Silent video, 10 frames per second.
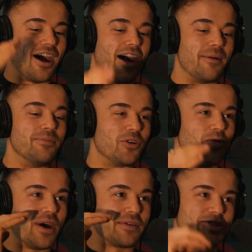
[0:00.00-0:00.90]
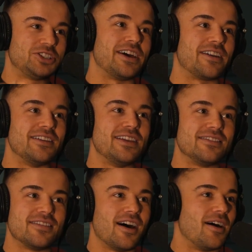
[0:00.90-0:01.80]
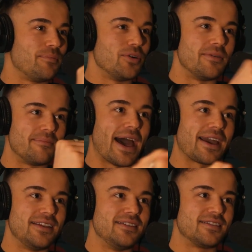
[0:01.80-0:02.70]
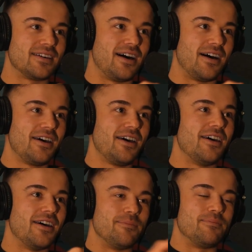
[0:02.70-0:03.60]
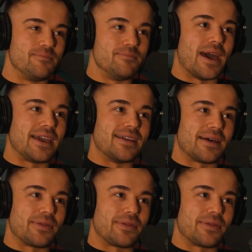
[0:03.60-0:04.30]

I'm not worth shit, and I need to put it back into making that